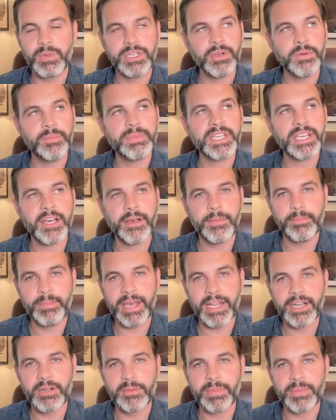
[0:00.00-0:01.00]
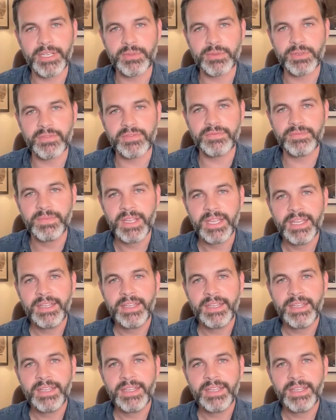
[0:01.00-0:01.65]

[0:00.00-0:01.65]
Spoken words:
We don't become better by sort of